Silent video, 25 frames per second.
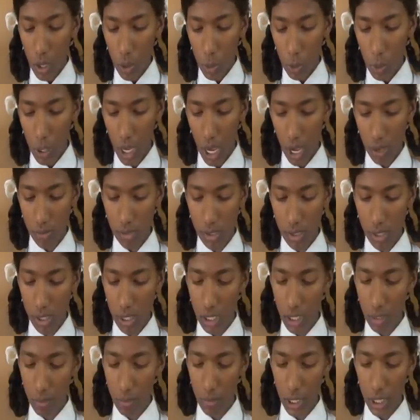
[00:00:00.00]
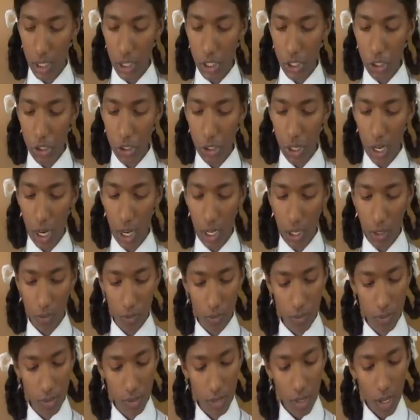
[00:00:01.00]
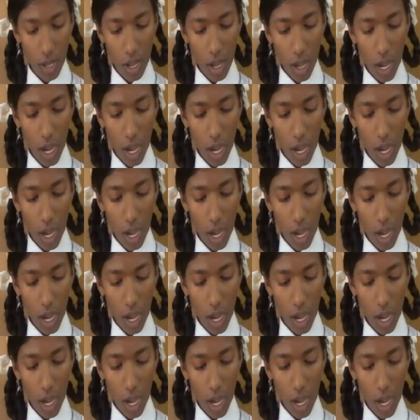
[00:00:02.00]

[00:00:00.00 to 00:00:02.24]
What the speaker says: we have seen many triumphs